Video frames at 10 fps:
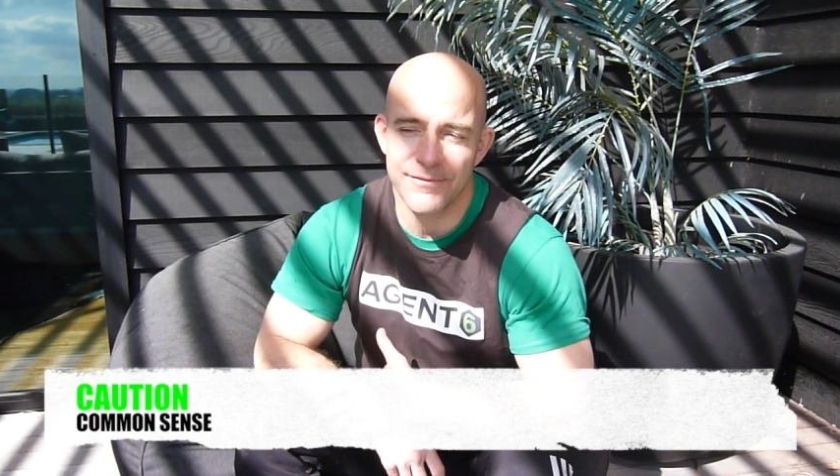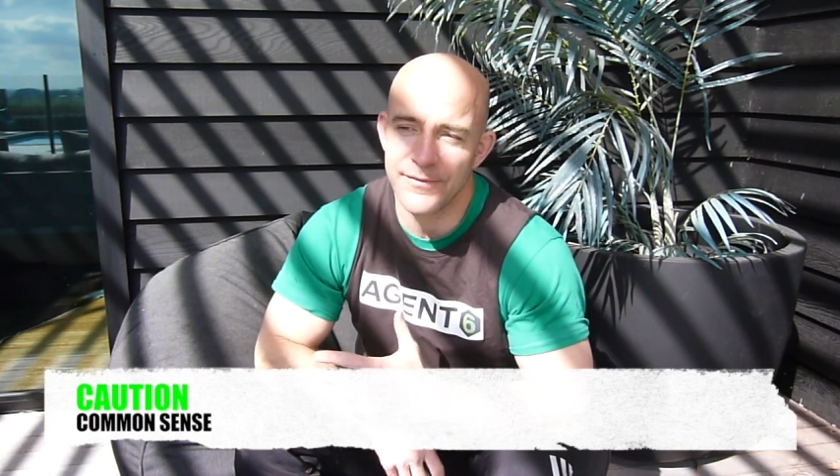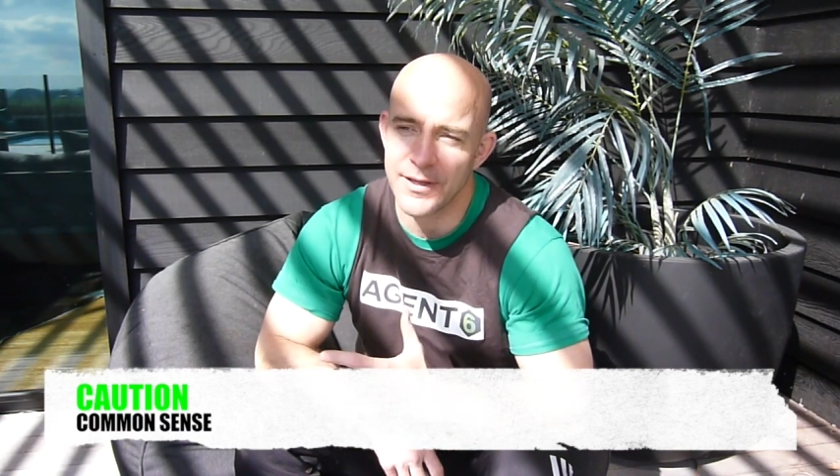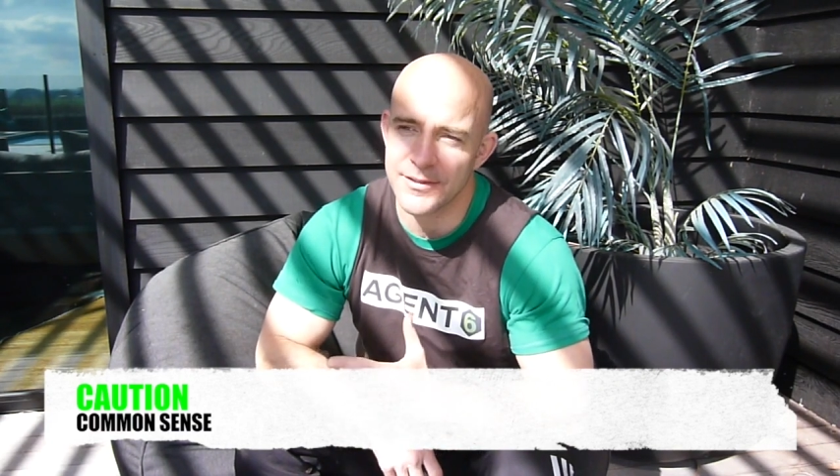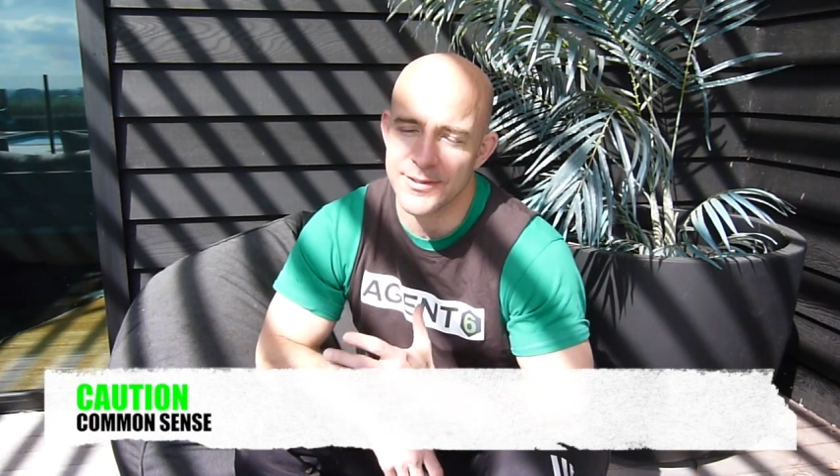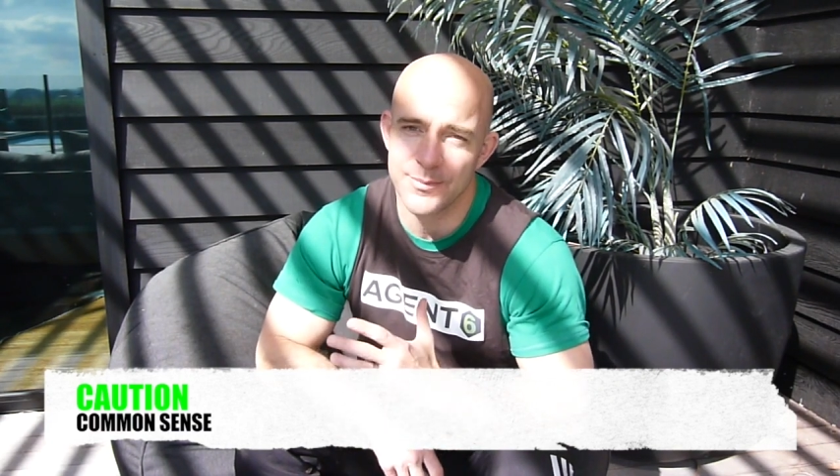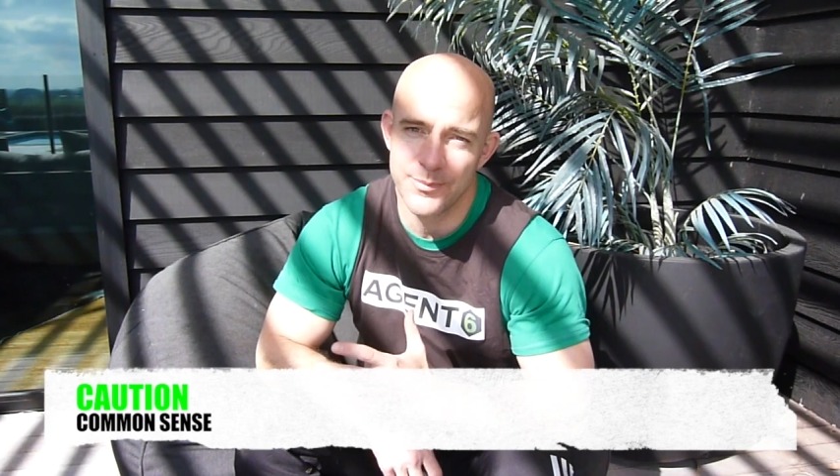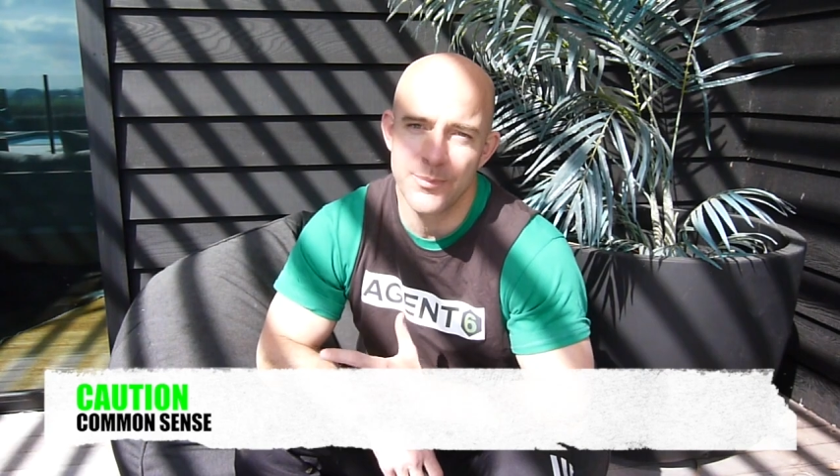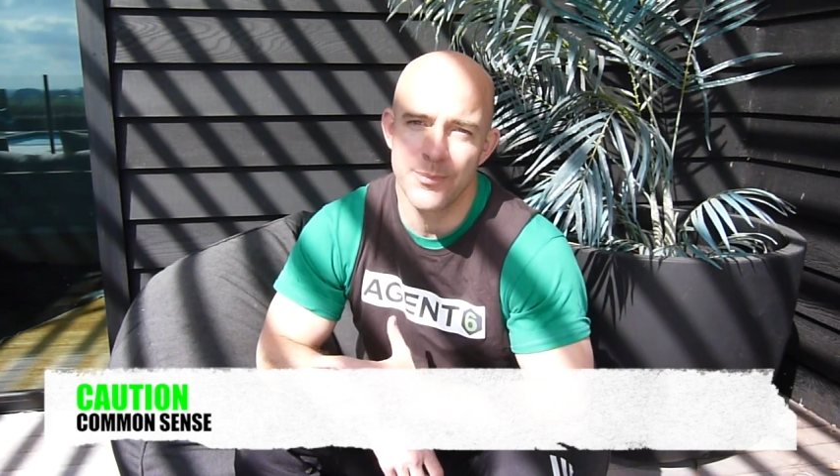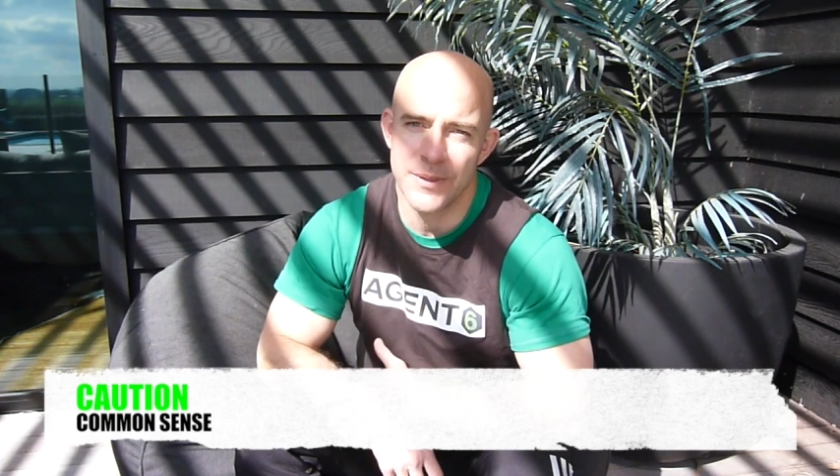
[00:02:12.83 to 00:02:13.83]
fellas,
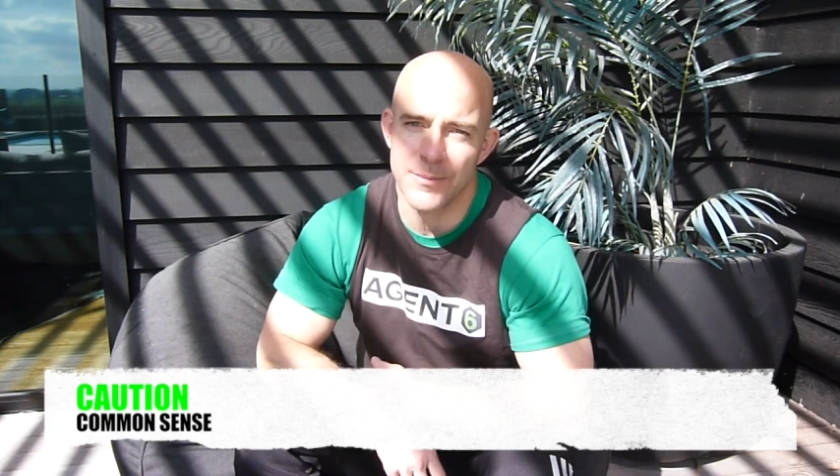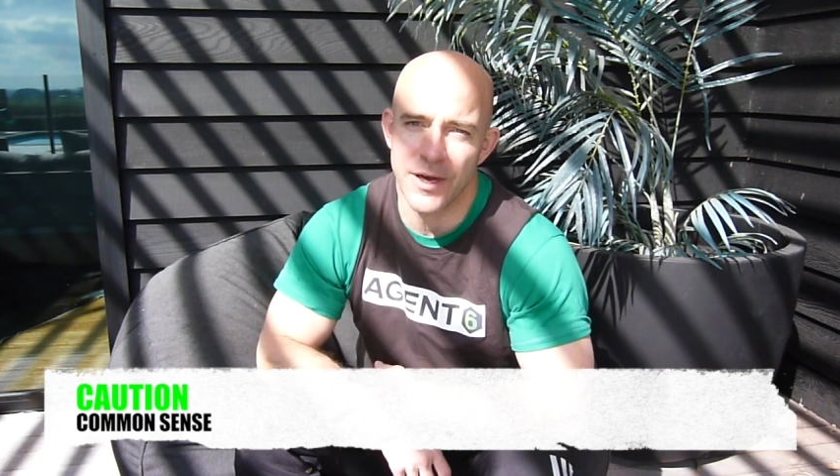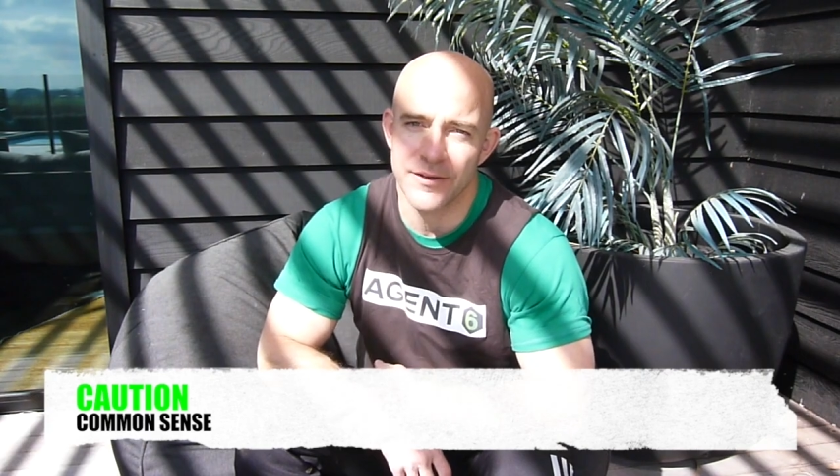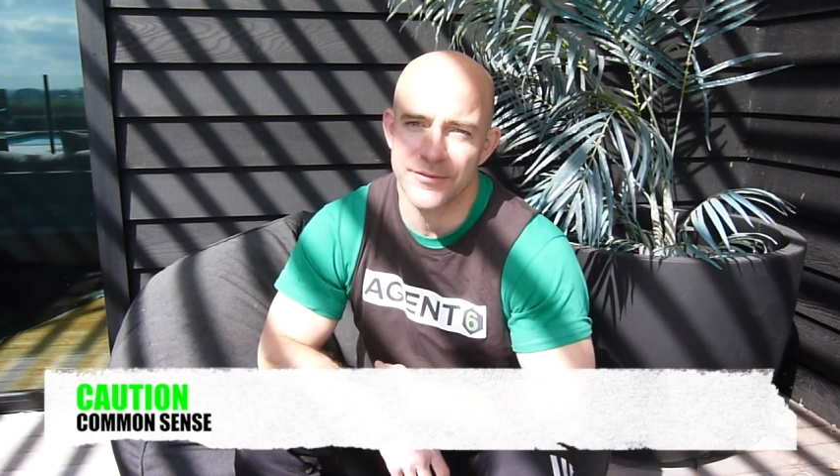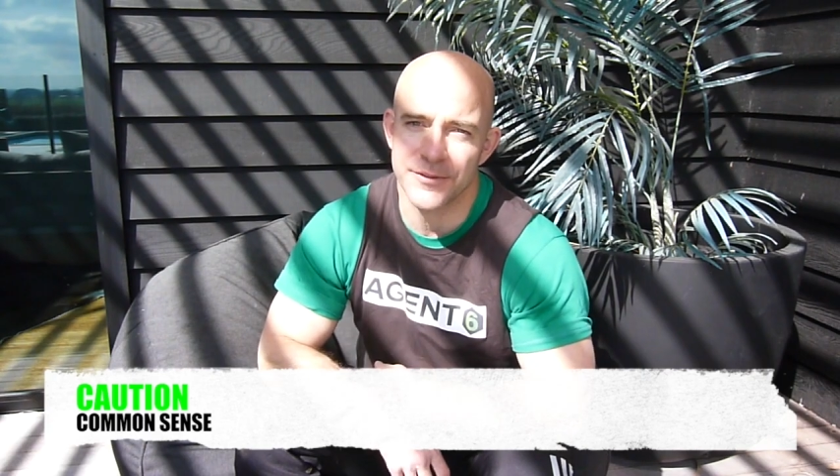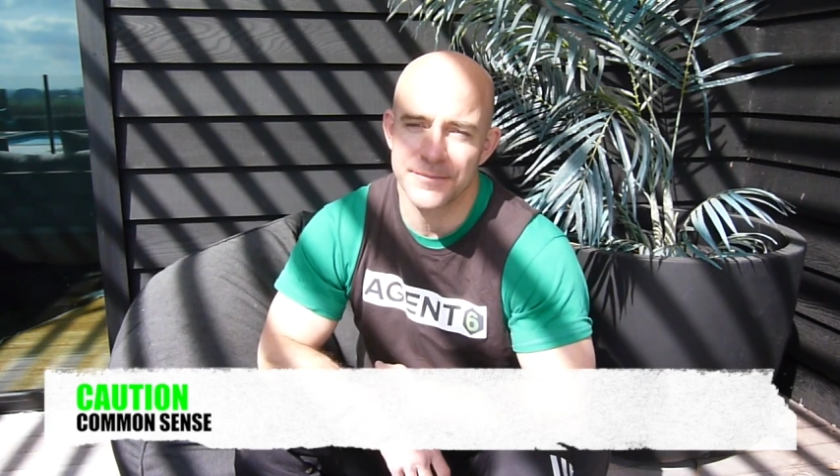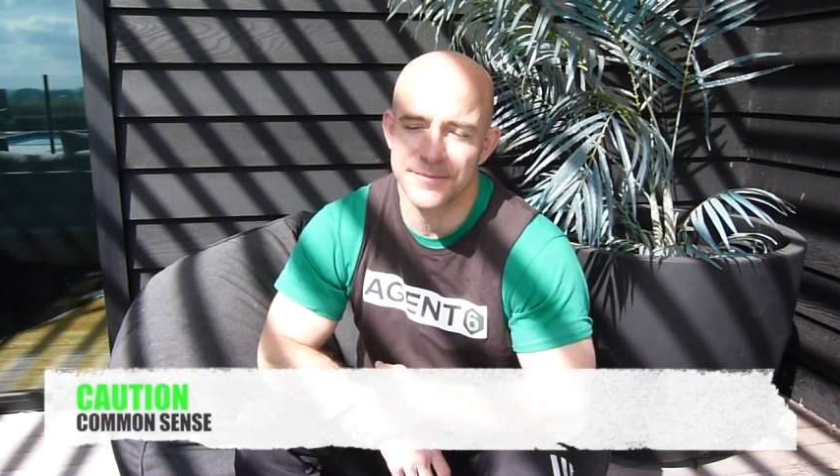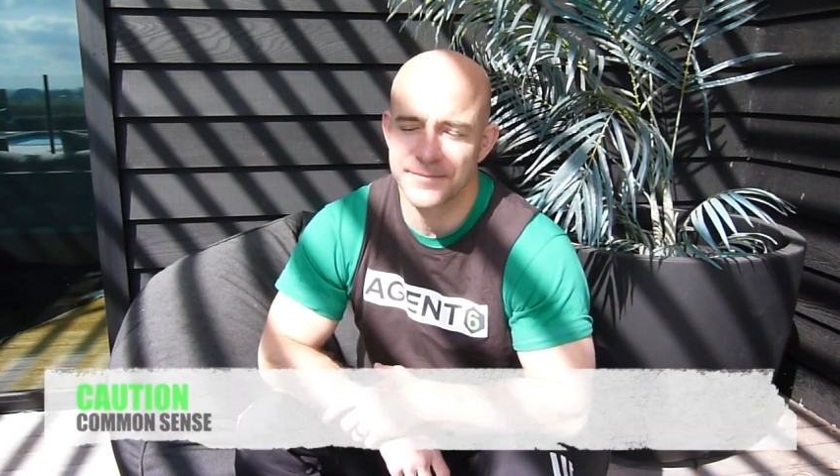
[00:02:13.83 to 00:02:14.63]
be mindful.